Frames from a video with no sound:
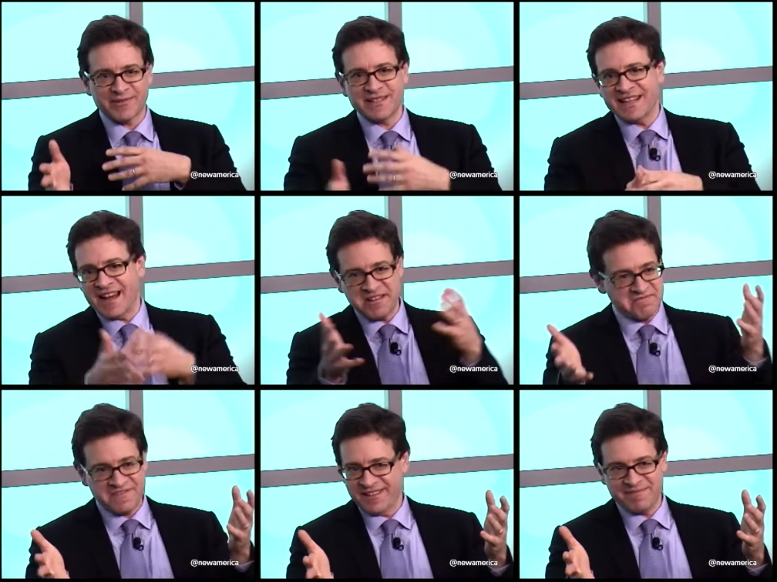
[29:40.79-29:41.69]
whereas now you'll
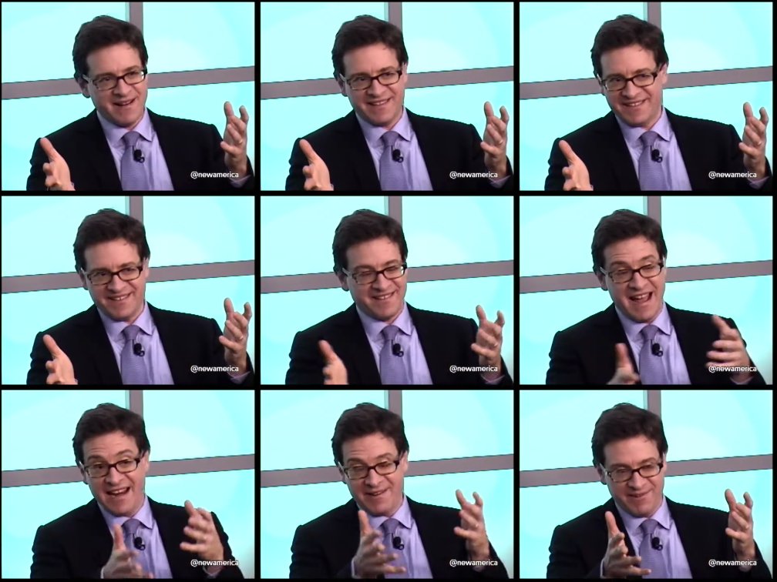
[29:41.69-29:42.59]
filibuster
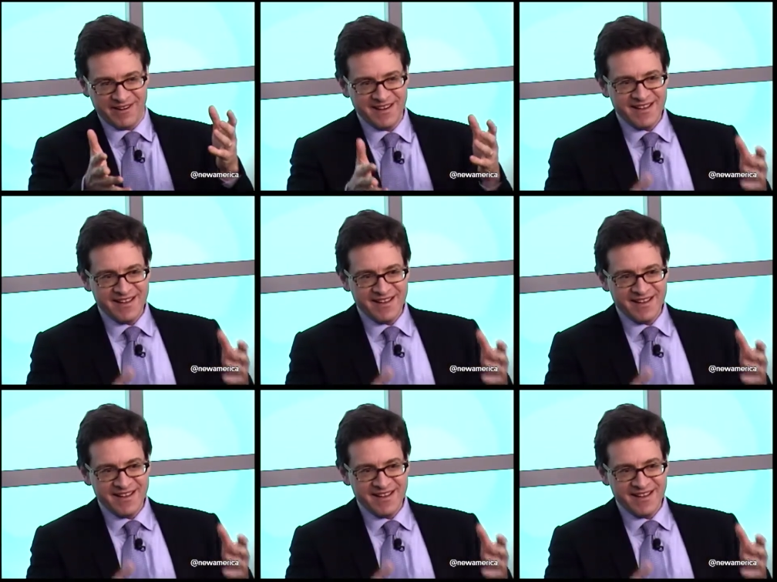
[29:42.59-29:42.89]
anyone,